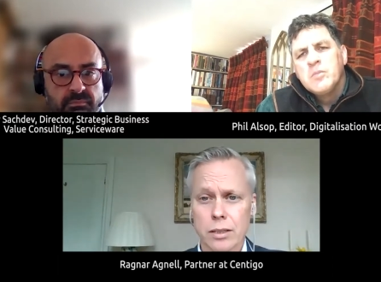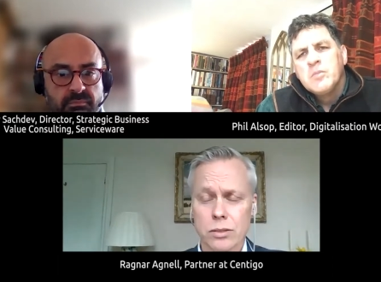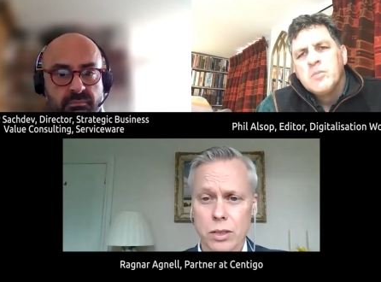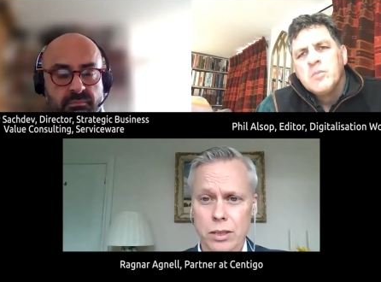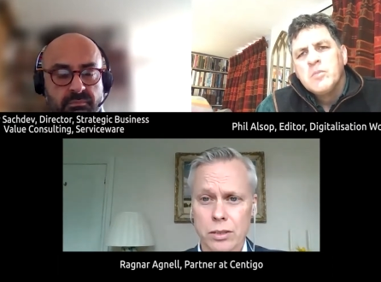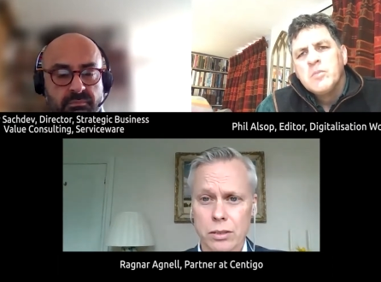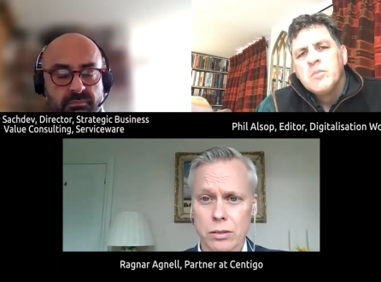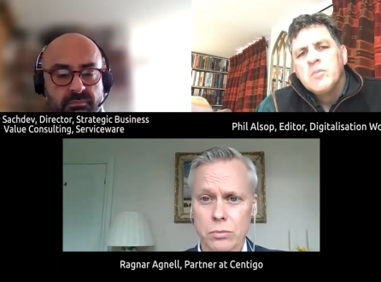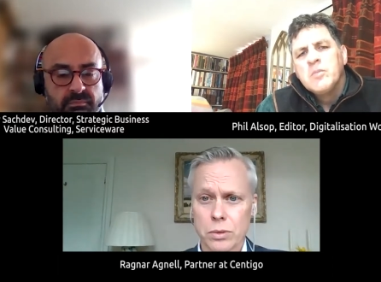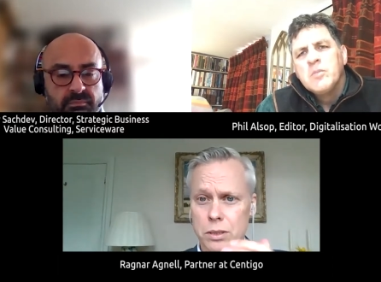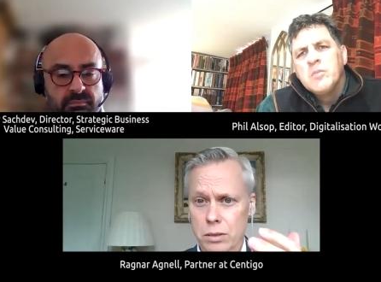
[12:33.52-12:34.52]
Speaker 1: structure,
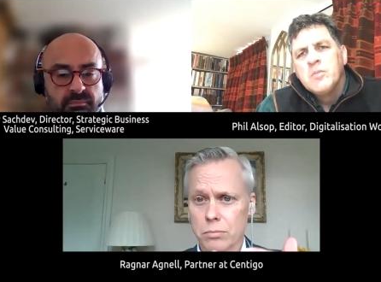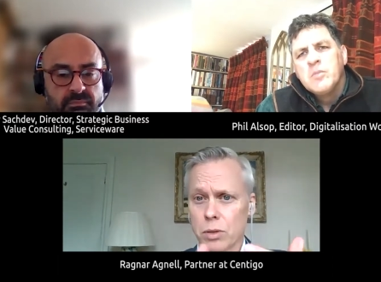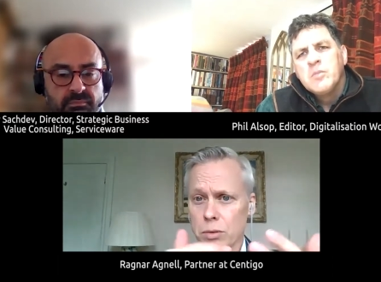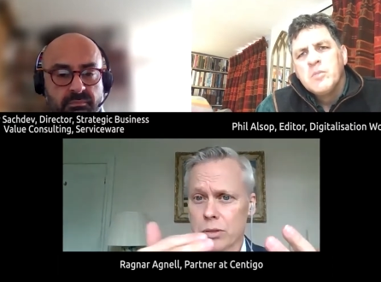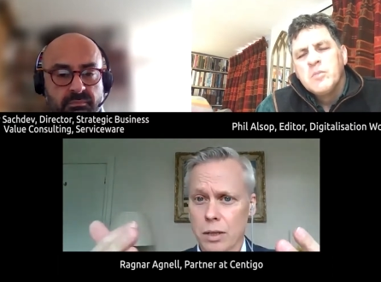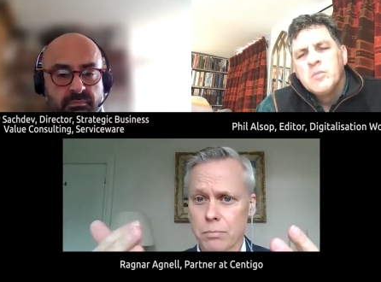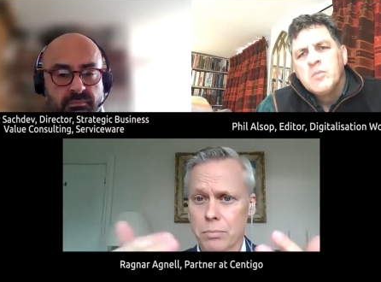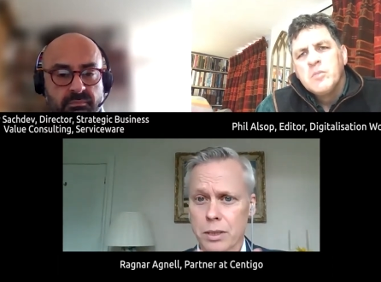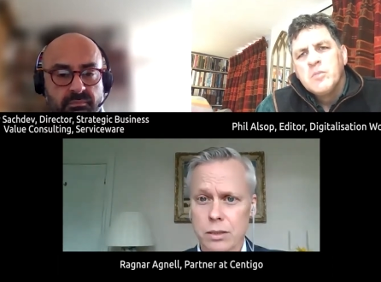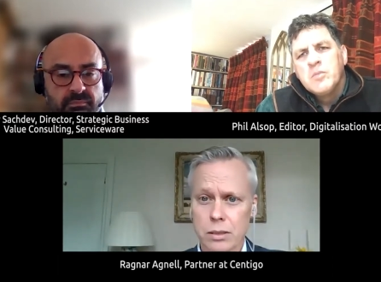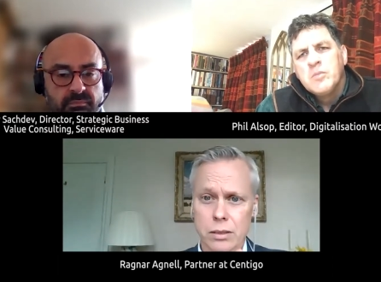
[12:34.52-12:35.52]
which most
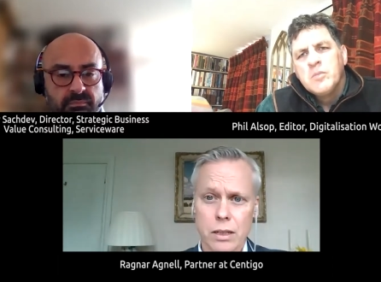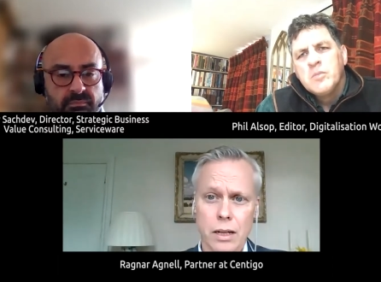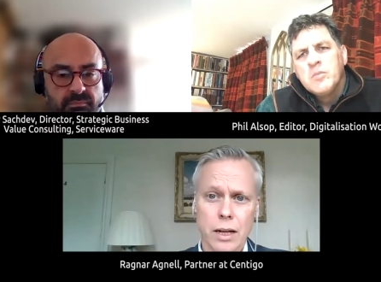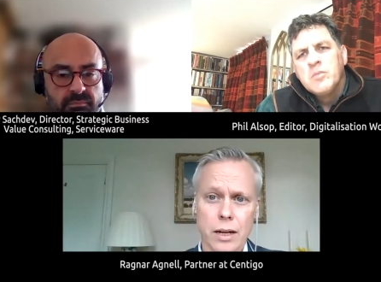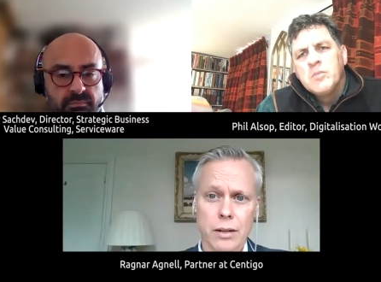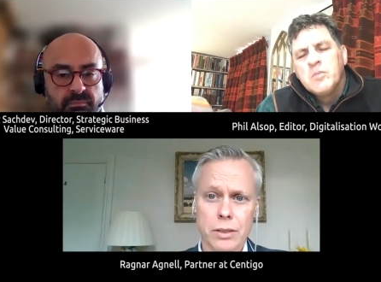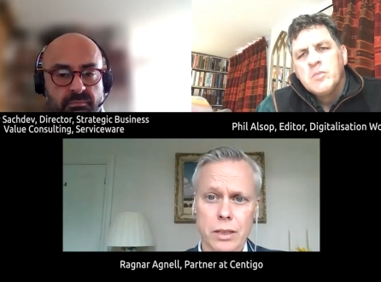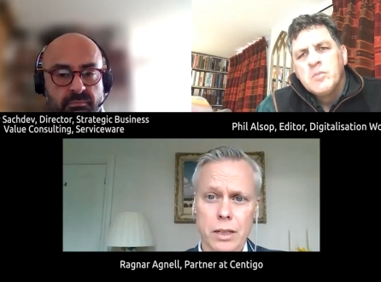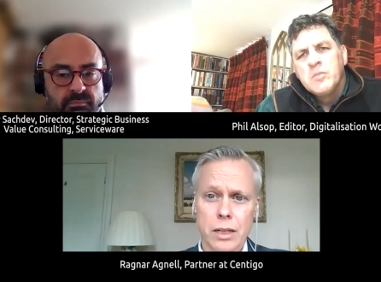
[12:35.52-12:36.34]
companies have.